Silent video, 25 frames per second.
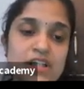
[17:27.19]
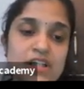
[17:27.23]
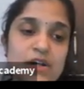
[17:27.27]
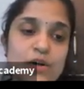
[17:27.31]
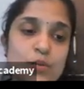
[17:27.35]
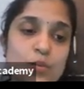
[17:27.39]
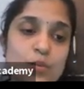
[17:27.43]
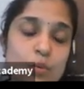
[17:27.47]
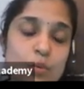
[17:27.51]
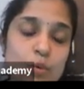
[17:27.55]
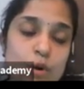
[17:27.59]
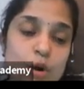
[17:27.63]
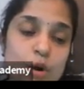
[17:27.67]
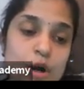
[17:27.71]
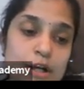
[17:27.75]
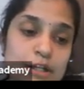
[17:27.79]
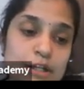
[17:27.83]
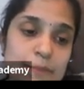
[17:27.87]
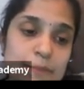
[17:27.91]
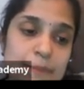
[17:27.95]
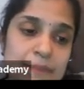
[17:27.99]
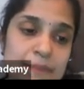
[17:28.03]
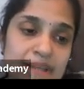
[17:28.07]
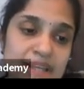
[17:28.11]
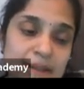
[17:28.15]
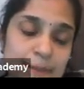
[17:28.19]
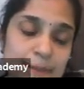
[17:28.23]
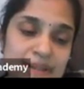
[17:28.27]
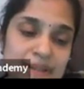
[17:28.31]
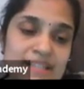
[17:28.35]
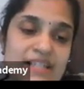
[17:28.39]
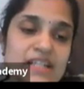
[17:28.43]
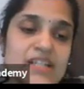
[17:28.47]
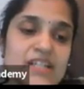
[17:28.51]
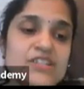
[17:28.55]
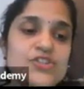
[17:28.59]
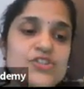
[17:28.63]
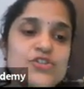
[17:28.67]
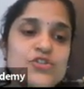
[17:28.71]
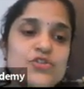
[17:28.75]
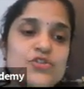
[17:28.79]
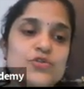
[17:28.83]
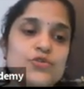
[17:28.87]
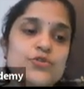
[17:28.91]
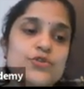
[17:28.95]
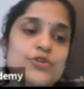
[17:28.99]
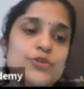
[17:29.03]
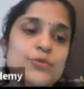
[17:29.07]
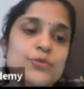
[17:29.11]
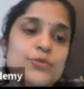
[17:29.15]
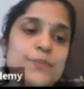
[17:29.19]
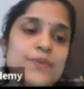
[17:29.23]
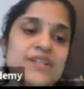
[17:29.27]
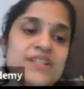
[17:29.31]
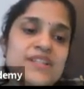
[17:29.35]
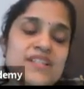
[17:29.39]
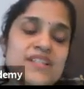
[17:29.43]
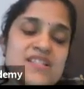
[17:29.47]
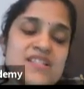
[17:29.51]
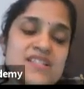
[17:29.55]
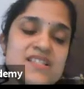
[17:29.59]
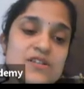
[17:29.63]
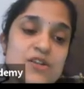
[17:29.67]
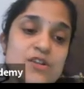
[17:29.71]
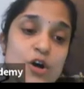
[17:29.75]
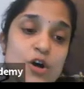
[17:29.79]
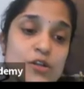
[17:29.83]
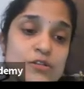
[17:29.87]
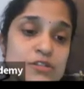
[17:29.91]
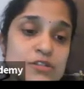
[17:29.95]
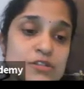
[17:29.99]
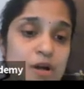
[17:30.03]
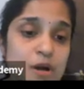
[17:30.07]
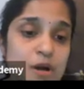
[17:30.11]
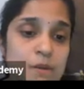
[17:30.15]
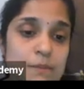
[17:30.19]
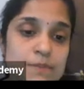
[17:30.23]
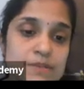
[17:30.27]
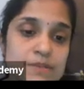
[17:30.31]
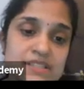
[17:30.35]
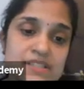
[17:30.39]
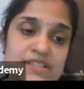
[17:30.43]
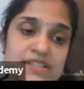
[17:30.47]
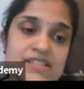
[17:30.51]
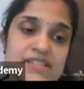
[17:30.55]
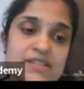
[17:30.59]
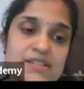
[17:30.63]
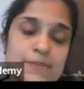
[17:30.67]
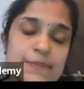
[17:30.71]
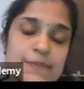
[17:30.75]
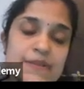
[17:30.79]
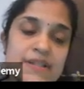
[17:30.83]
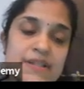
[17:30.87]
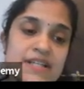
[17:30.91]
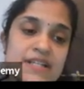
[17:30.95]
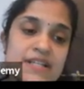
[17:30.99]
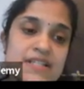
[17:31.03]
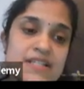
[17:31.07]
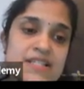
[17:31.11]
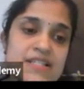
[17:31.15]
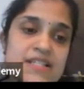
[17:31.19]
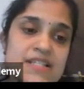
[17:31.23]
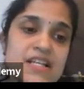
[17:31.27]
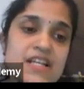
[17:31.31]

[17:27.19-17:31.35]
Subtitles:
What may be construed to be these non-composite supplies,